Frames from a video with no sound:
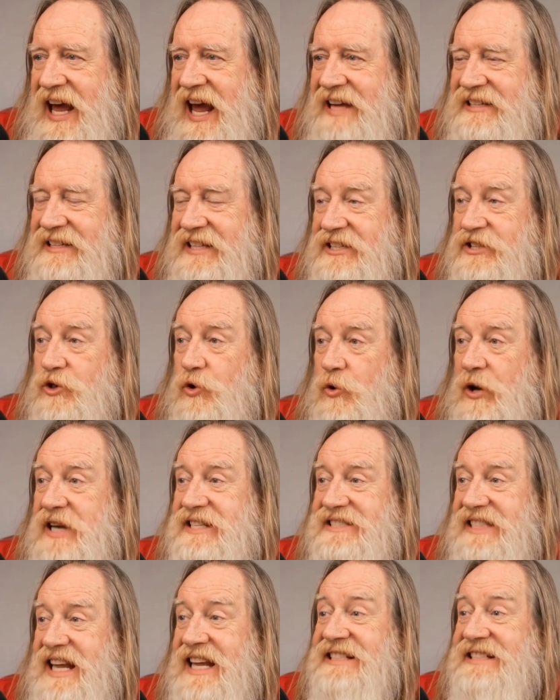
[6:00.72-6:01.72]
and as
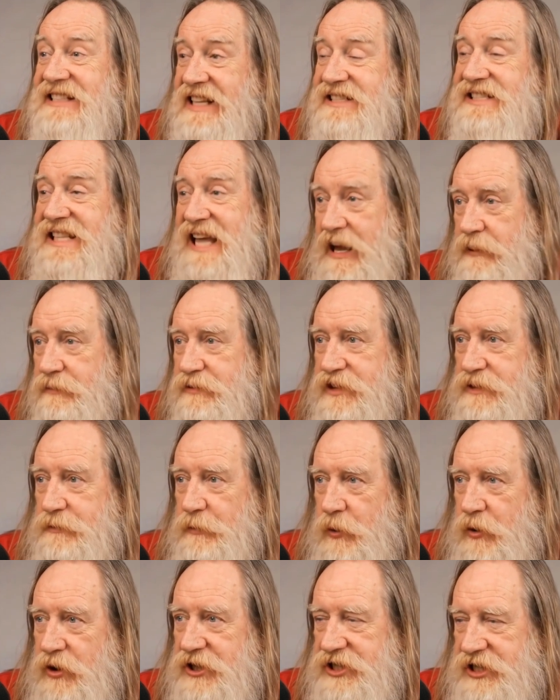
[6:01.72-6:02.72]
always, that does help
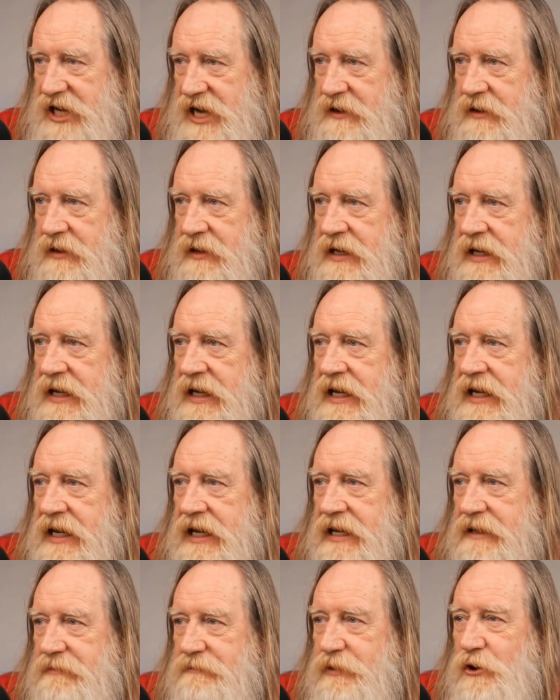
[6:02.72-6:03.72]
support the channel.
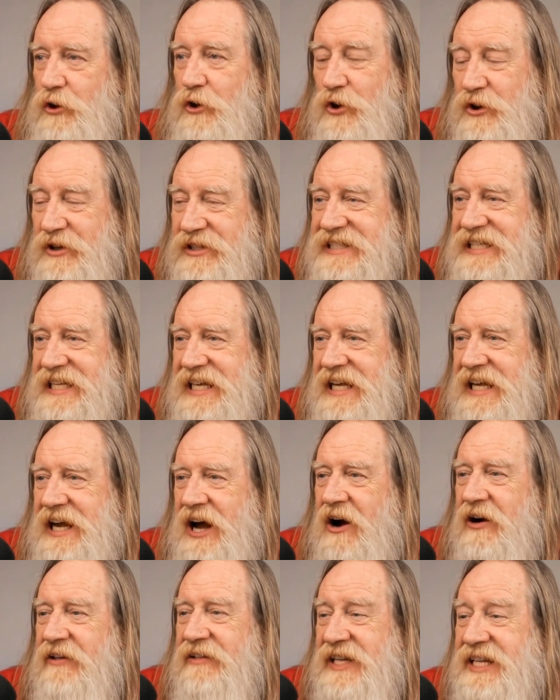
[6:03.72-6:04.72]
But honestly,
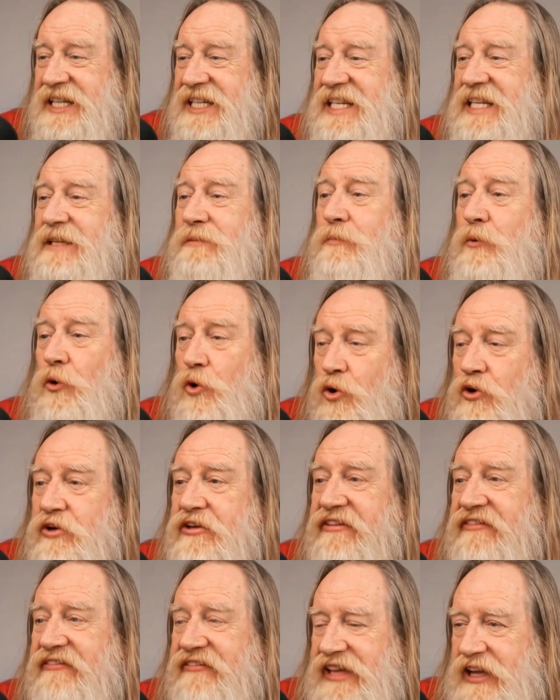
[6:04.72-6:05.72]
I think the
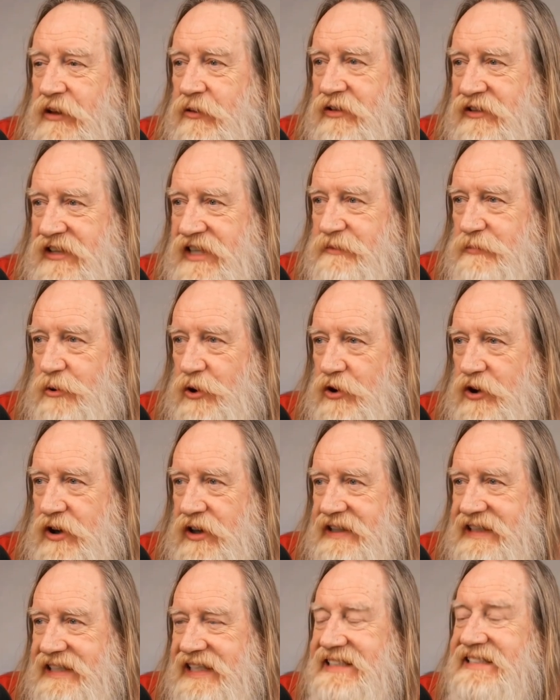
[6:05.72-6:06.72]
important thing with this
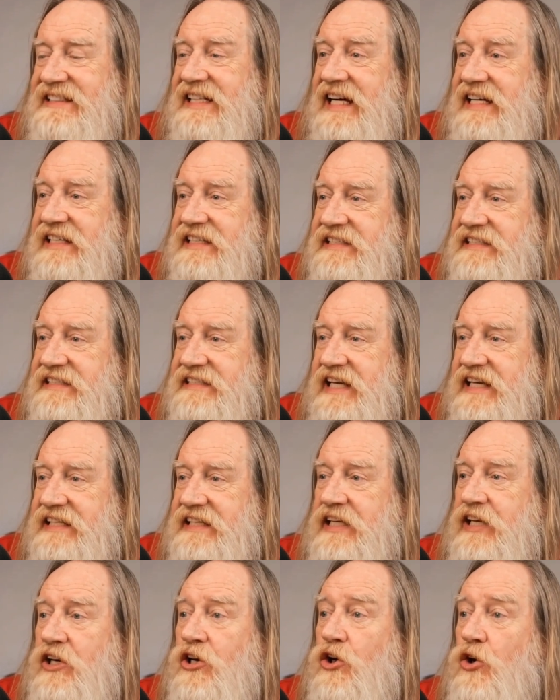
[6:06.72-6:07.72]
product is
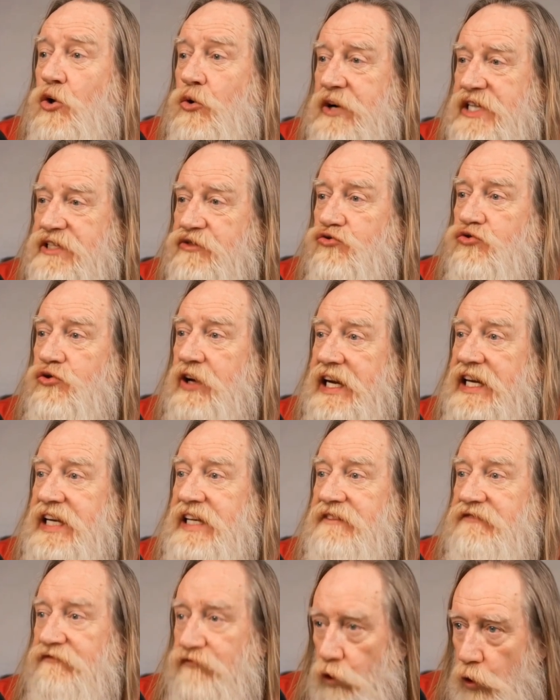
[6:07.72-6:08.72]
understanding who it's
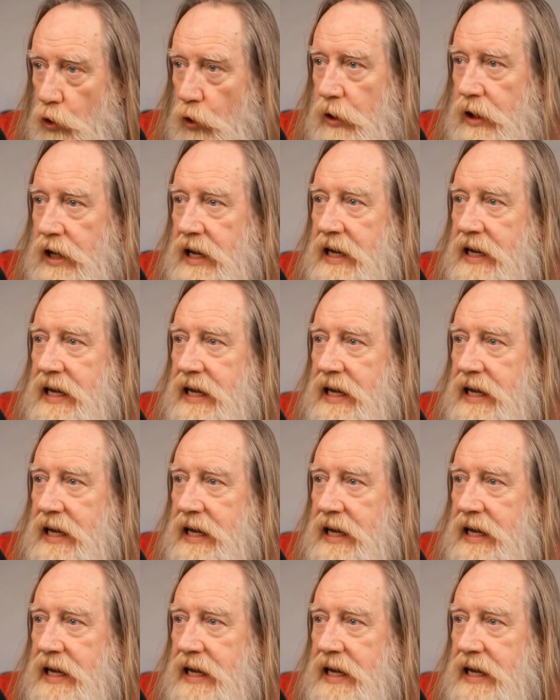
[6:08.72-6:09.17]
really for.